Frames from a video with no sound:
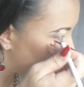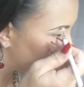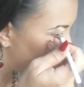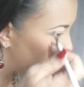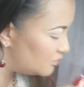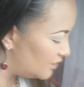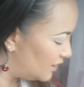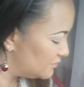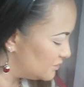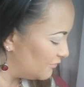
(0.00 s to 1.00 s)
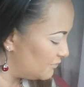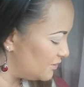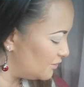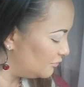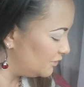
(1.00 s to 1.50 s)
A huge laptop to
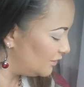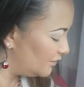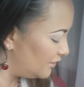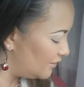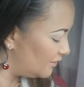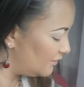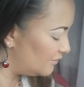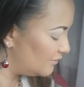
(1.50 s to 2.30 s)
be holding it like that.